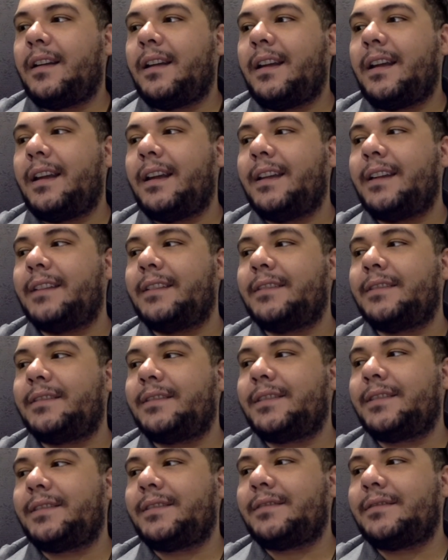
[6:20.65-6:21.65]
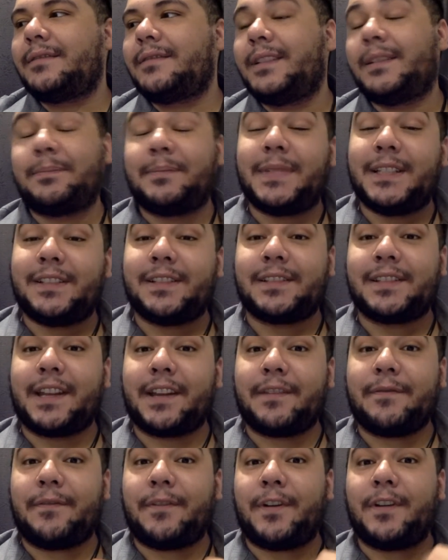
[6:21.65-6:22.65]
And he does
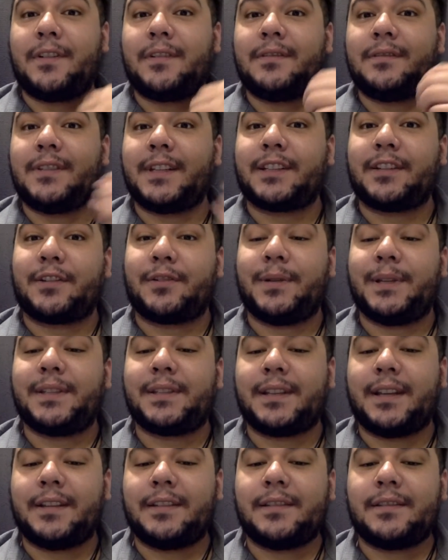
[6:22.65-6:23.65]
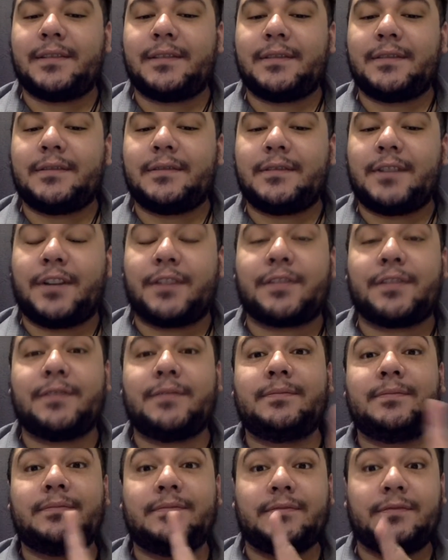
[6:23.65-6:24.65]
take it far, like the queen says, also
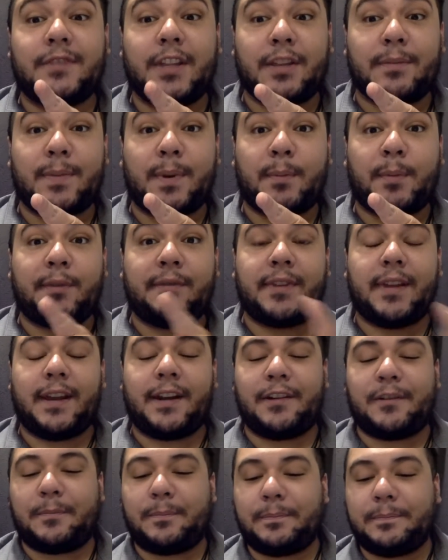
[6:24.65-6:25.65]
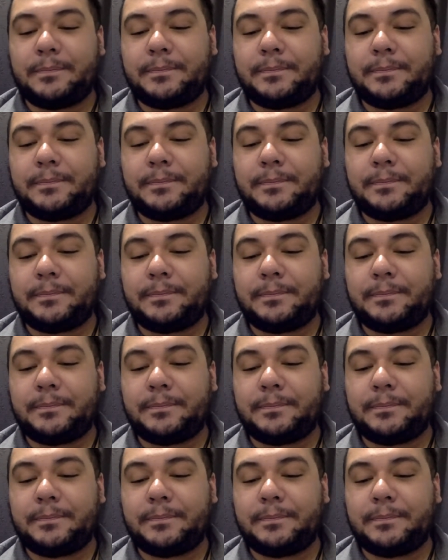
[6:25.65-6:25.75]
another member of the harem.